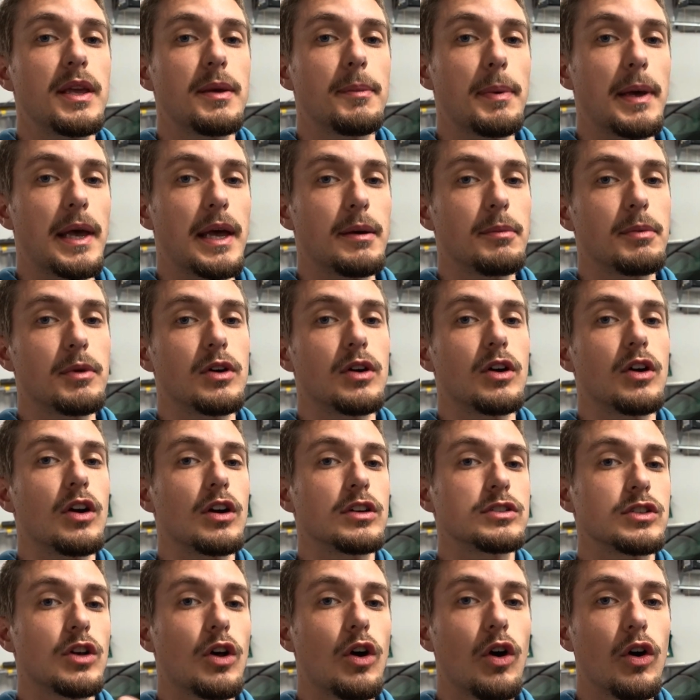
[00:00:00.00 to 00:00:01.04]
compatible
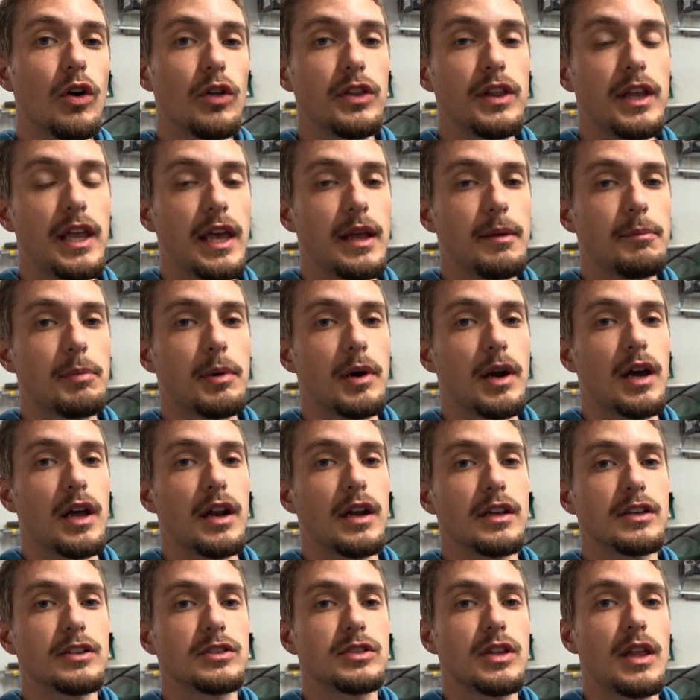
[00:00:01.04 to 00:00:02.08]
across all the N
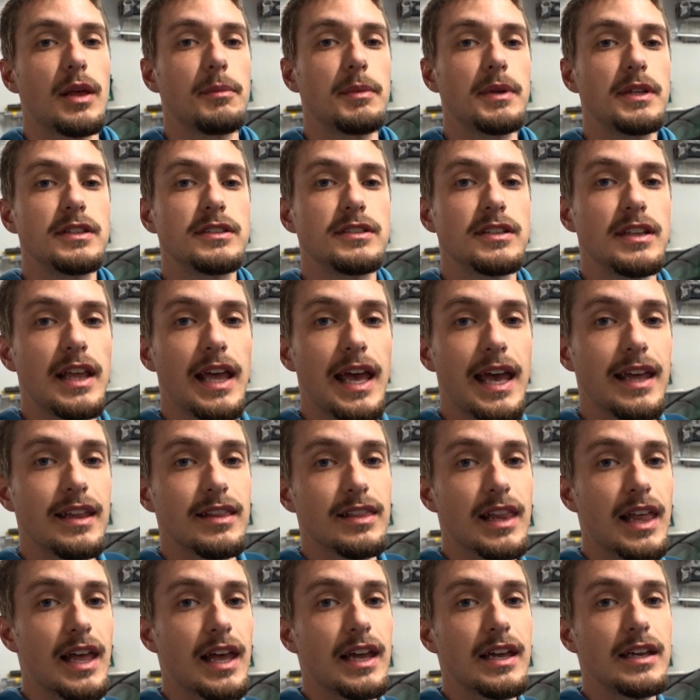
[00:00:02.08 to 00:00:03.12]
products. So that means the
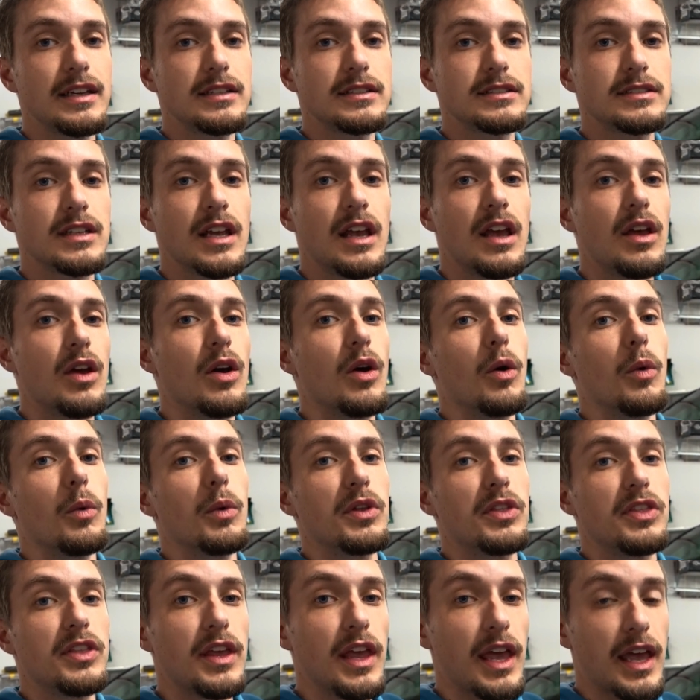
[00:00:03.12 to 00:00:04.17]
N lines
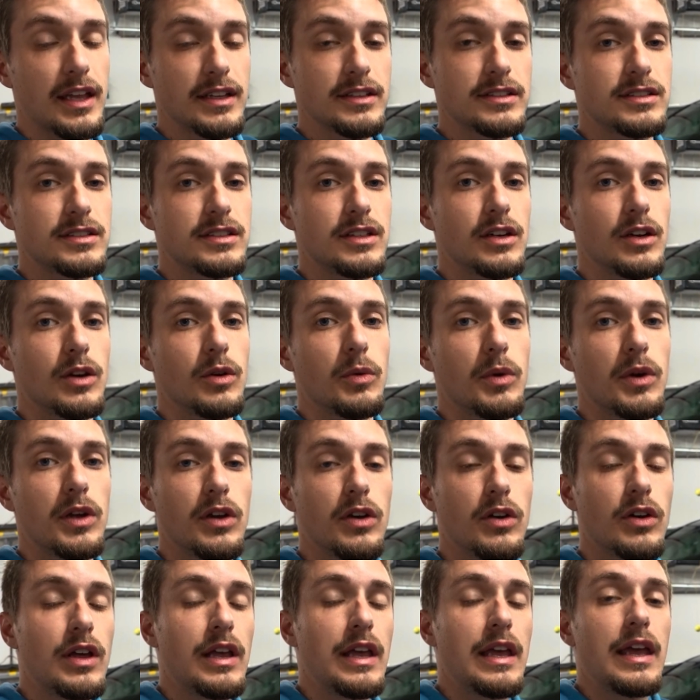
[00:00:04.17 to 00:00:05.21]
with the N steering
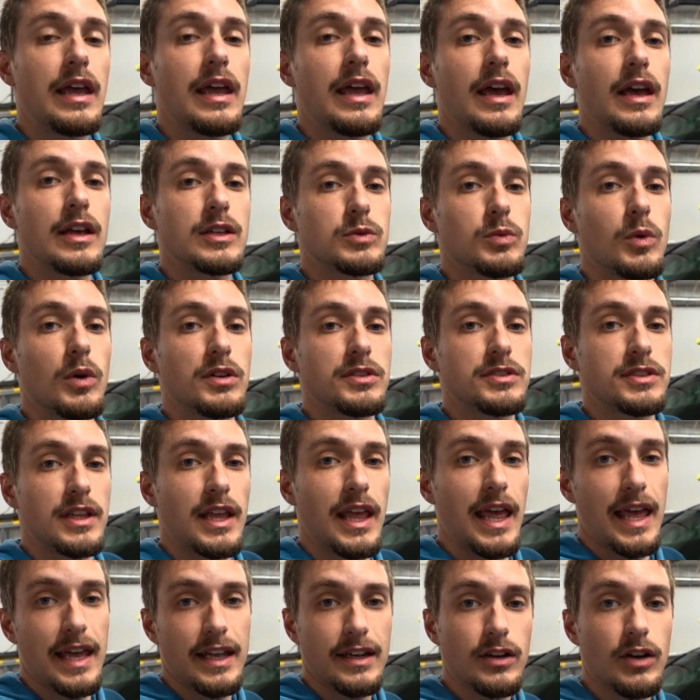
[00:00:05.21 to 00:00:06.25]
wheel as well as
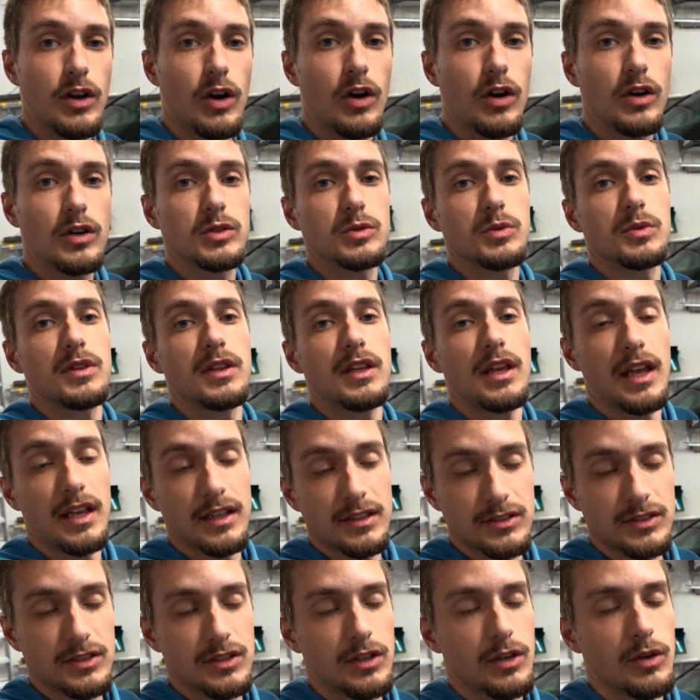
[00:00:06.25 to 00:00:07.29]
the N cars with the
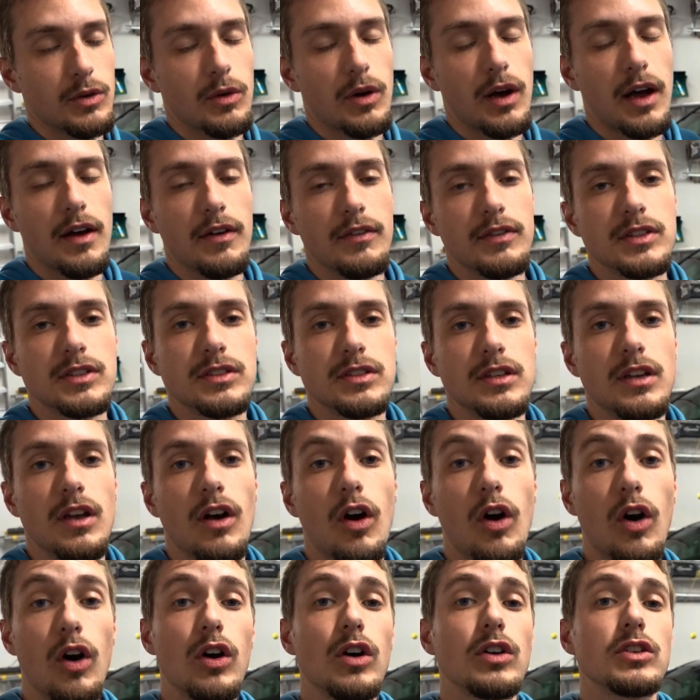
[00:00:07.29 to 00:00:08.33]
N steering wheel obviously
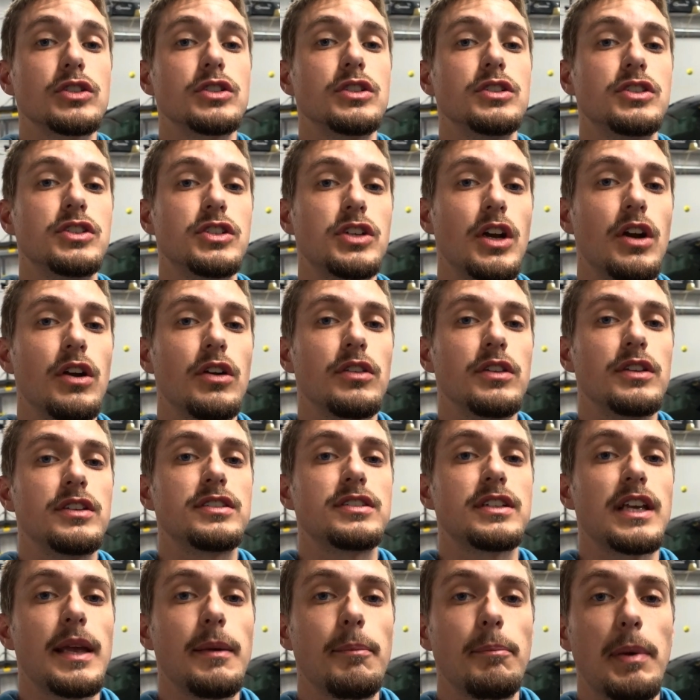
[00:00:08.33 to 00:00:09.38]
all should share the
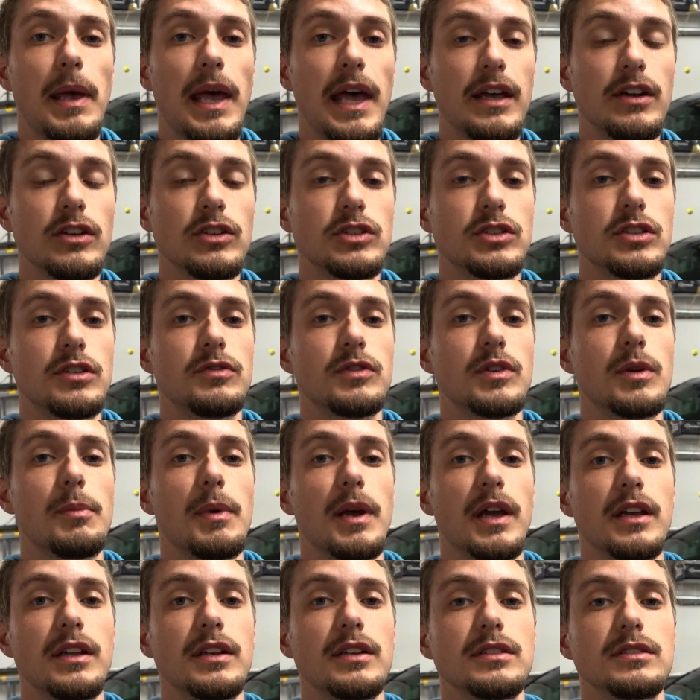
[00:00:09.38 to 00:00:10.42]
same paddle shifter
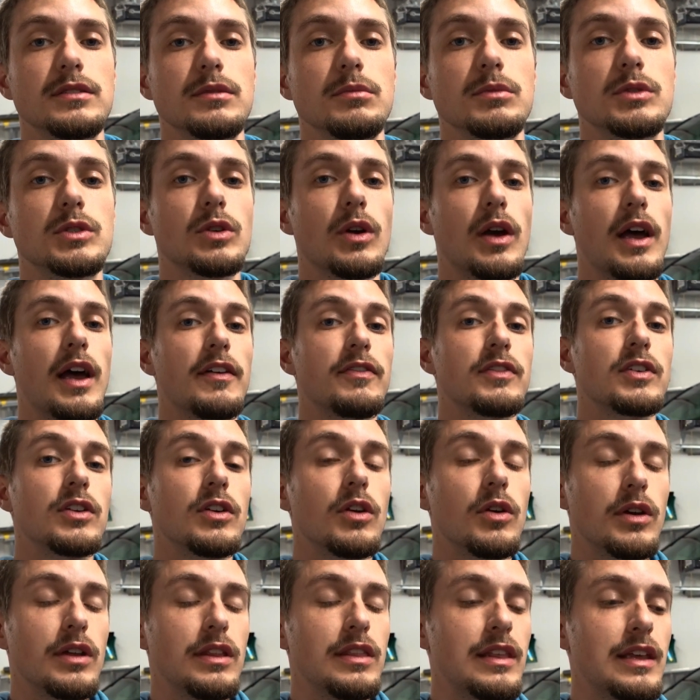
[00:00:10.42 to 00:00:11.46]
mechanism. So after
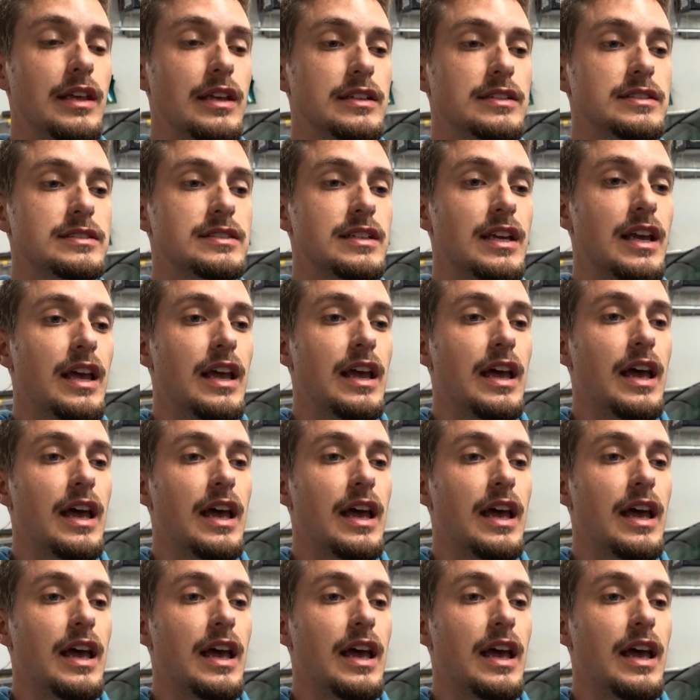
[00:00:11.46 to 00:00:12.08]
knowing this,